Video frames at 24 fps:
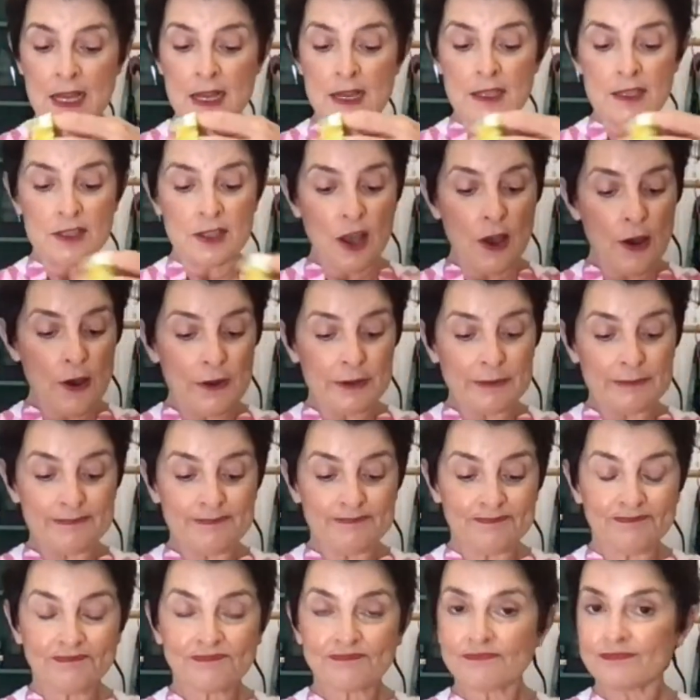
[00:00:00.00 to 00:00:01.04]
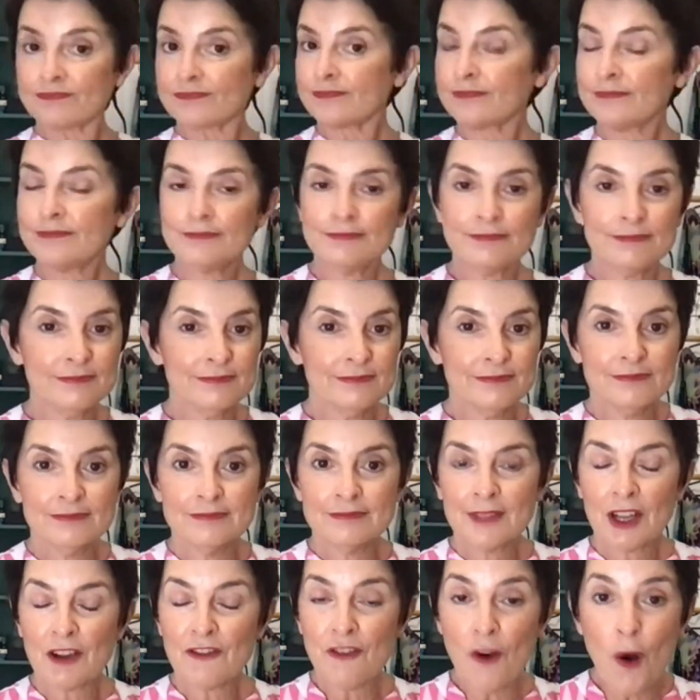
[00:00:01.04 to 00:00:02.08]
So
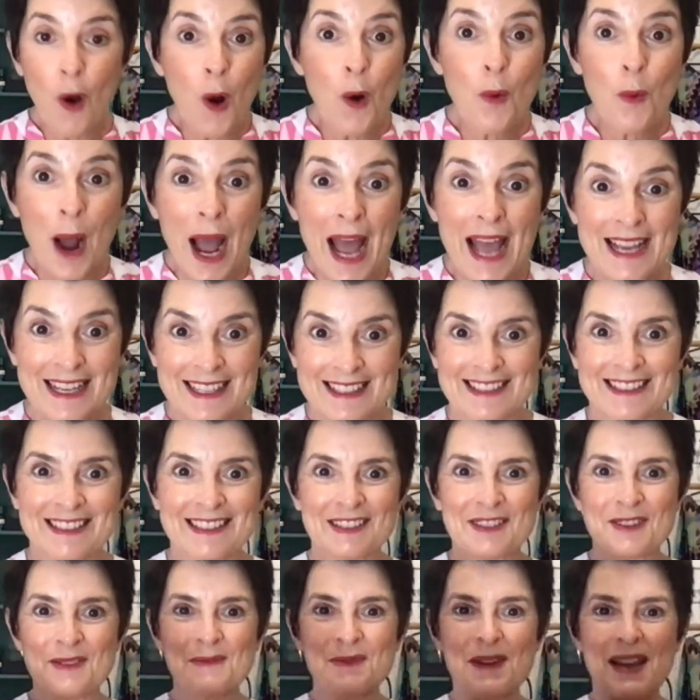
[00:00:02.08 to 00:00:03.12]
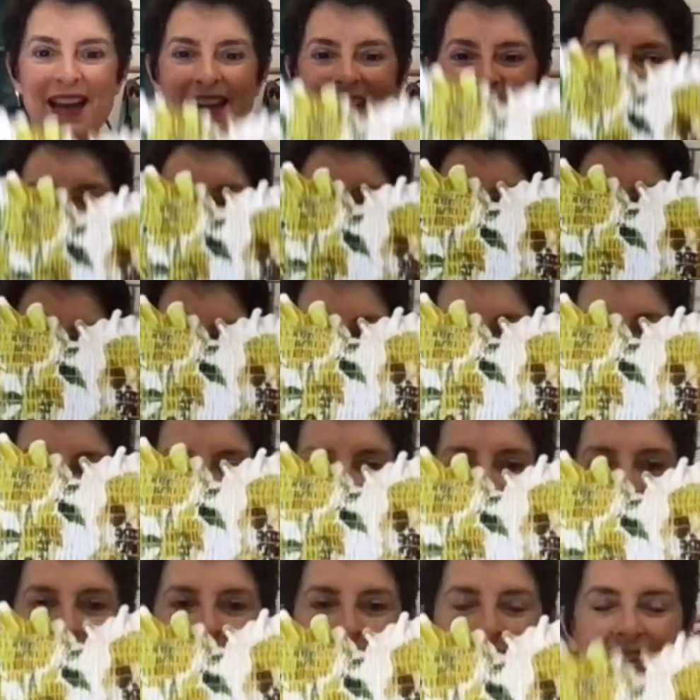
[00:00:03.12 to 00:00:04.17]
4 ways to wear this
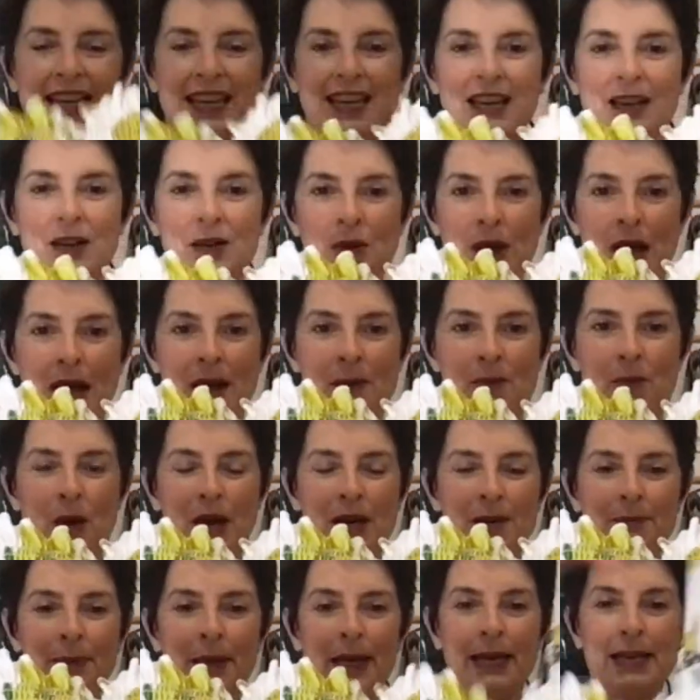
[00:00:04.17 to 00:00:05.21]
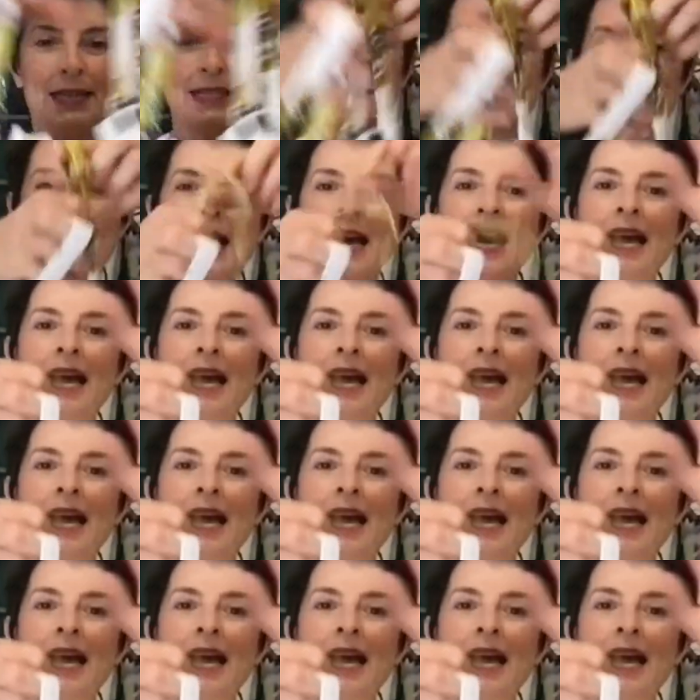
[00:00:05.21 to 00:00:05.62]
fantastic one piece.